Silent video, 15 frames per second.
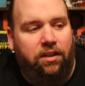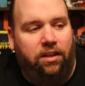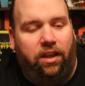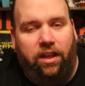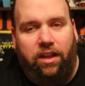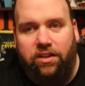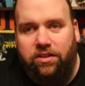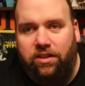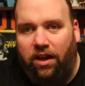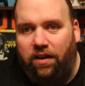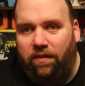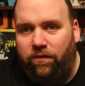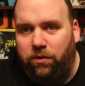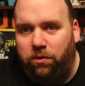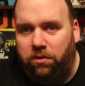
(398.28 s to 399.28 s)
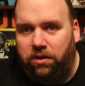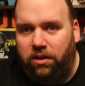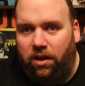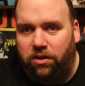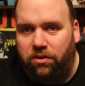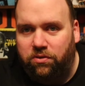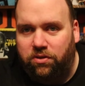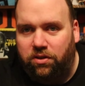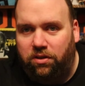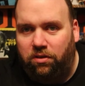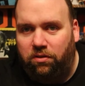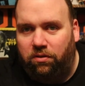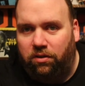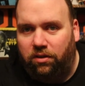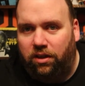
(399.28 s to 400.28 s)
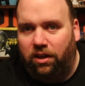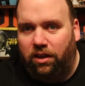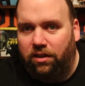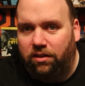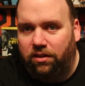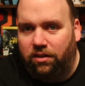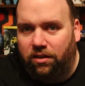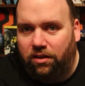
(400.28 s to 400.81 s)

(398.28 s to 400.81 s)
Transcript: And it's got a few of the others that you can get